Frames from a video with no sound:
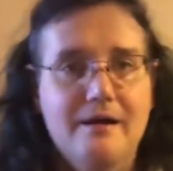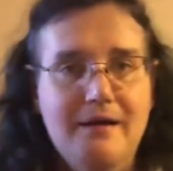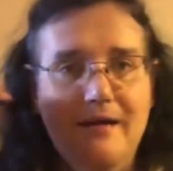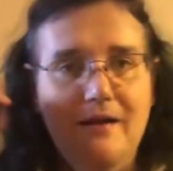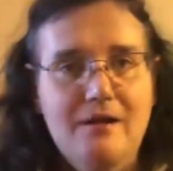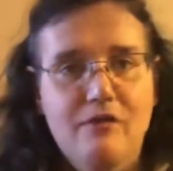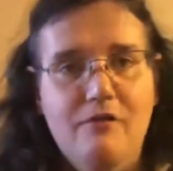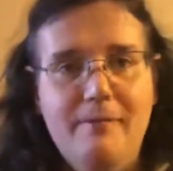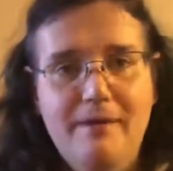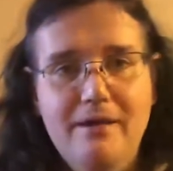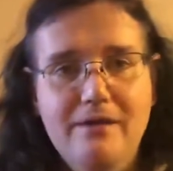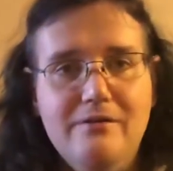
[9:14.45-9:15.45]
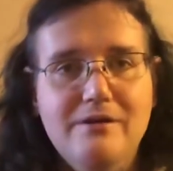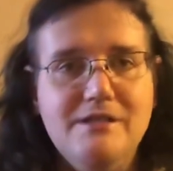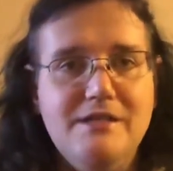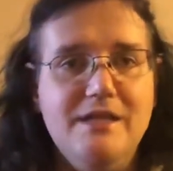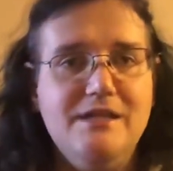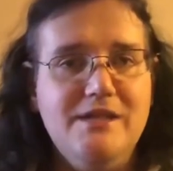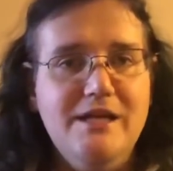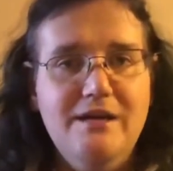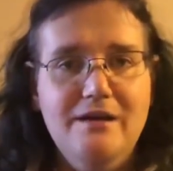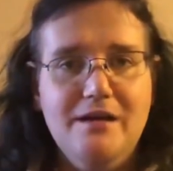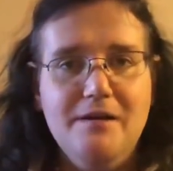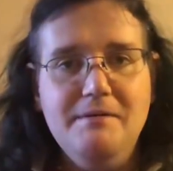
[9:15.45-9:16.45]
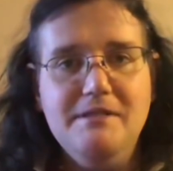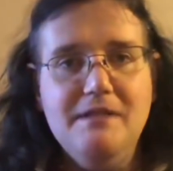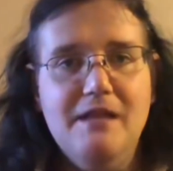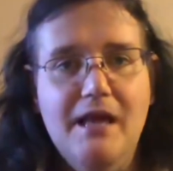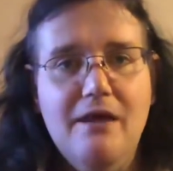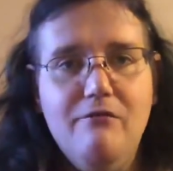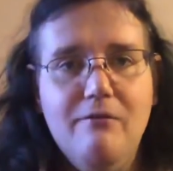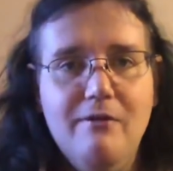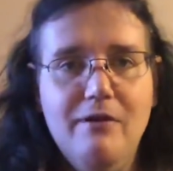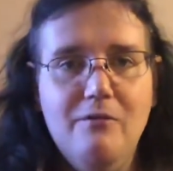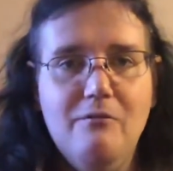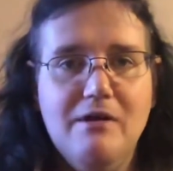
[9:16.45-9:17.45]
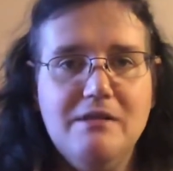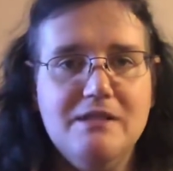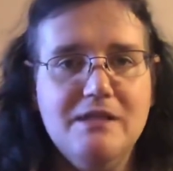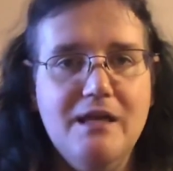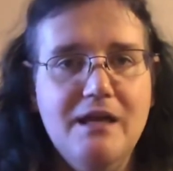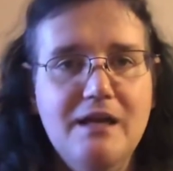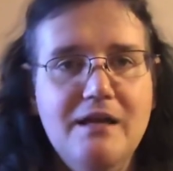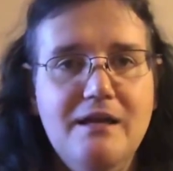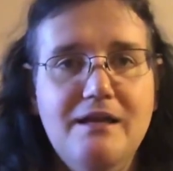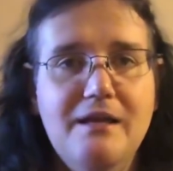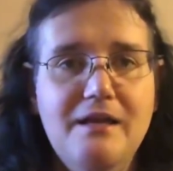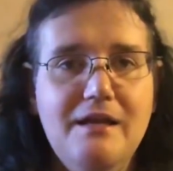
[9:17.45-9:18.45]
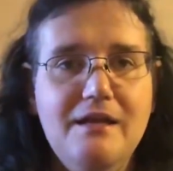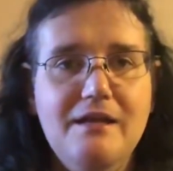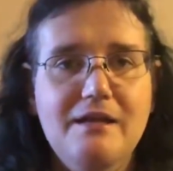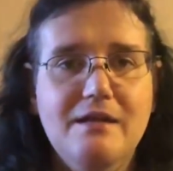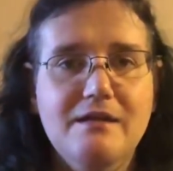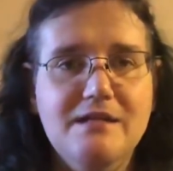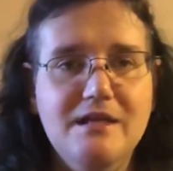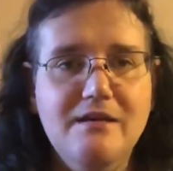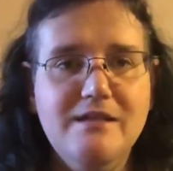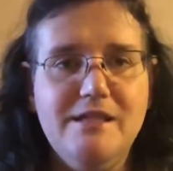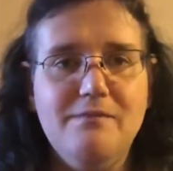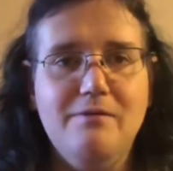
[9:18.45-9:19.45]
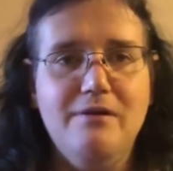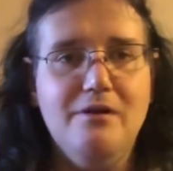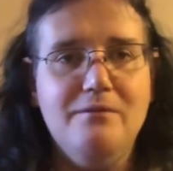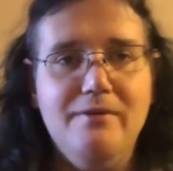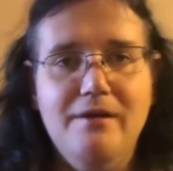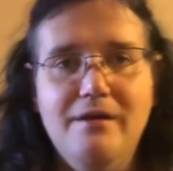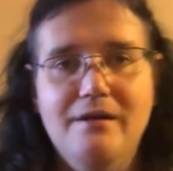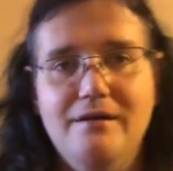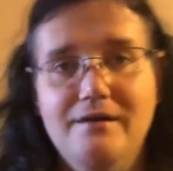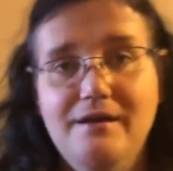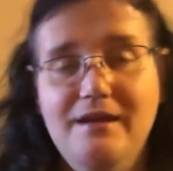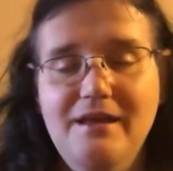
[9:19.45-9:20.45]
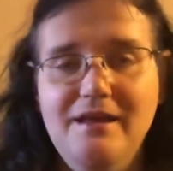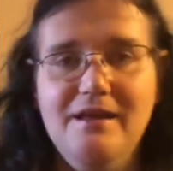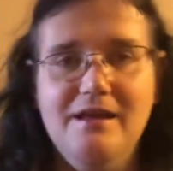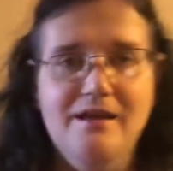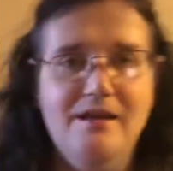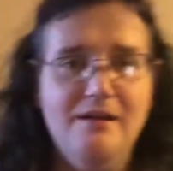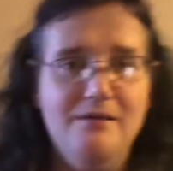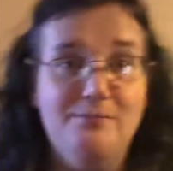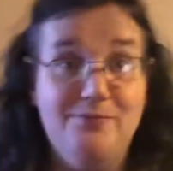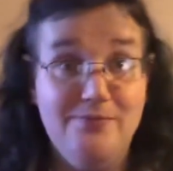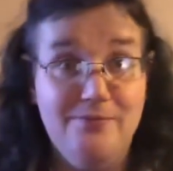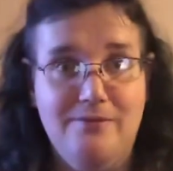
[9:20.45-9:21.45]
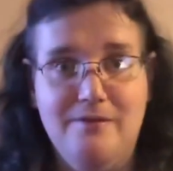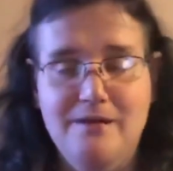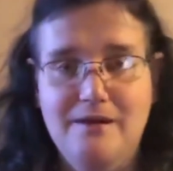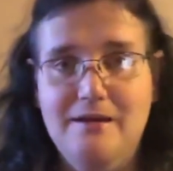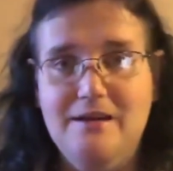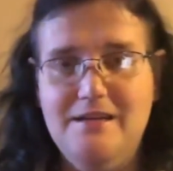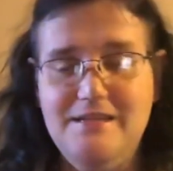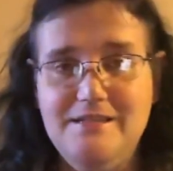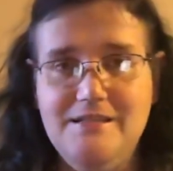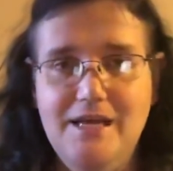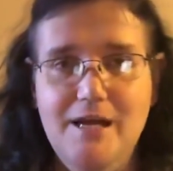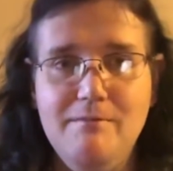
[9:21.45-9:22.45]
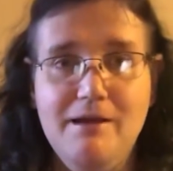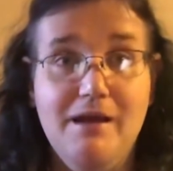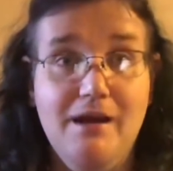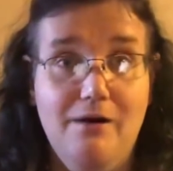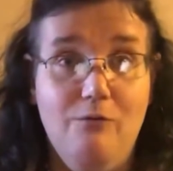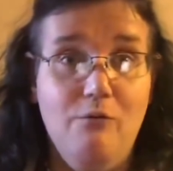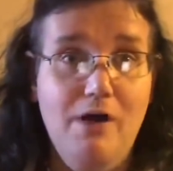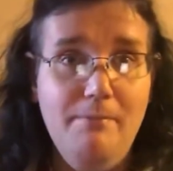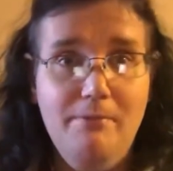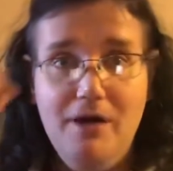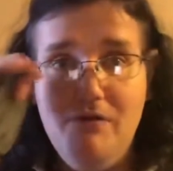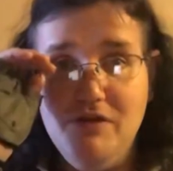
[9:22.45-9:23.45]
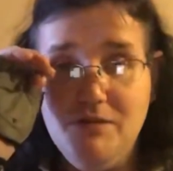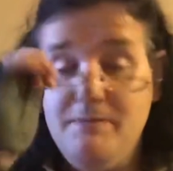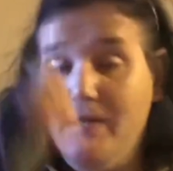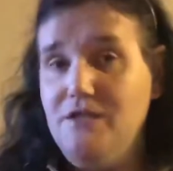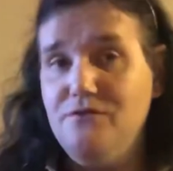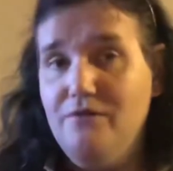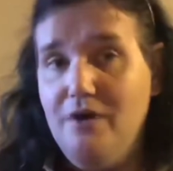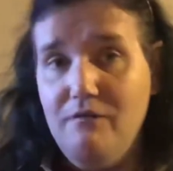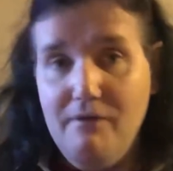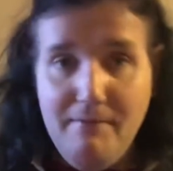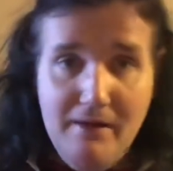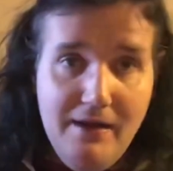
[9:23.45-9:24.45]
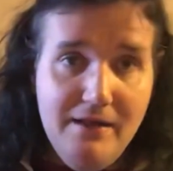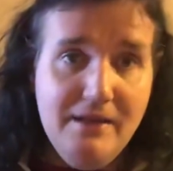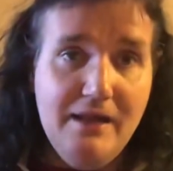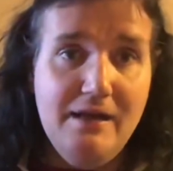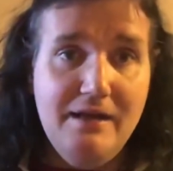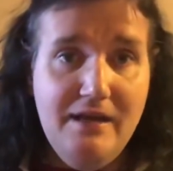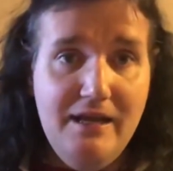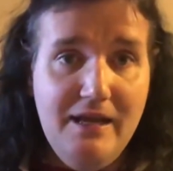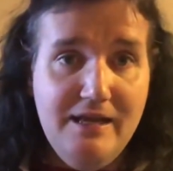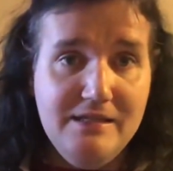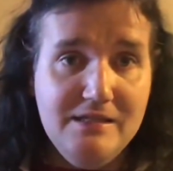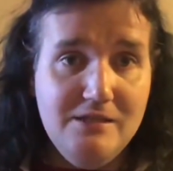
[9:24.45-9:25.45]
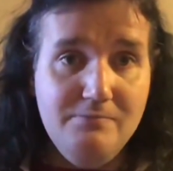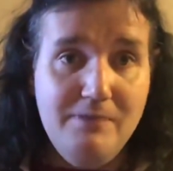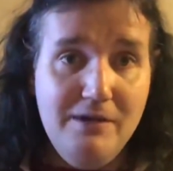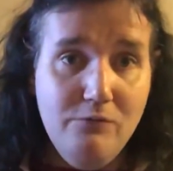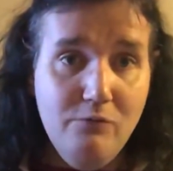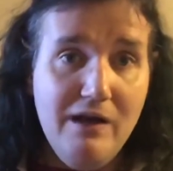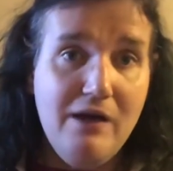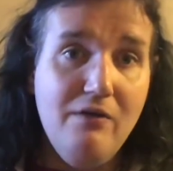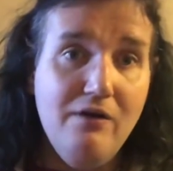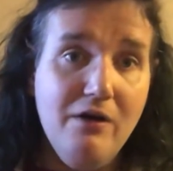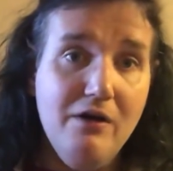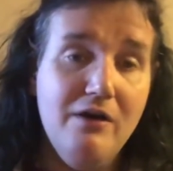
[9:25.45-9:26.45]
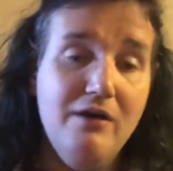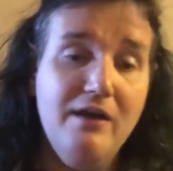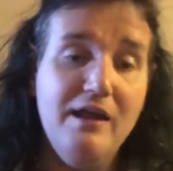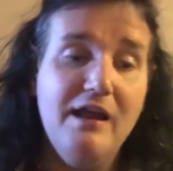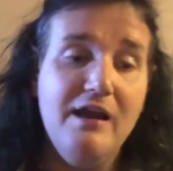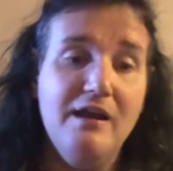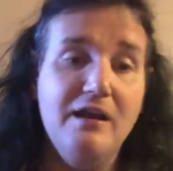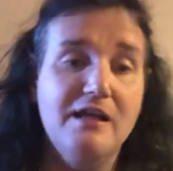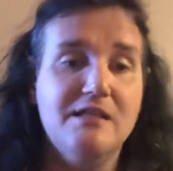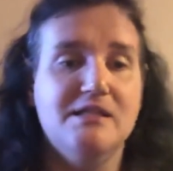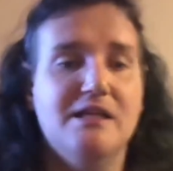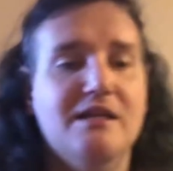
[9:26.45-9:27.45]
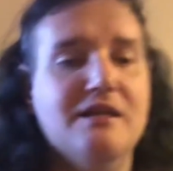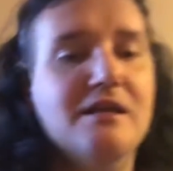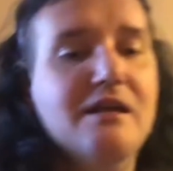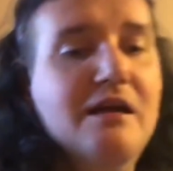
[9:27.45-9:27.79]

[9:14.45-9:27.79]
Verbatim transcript: Hello, everybody. Christine Chandler coming to you live from home once again in the utility room. And this time I got a whopper of a speech for everybody that needs to be well heard and listened.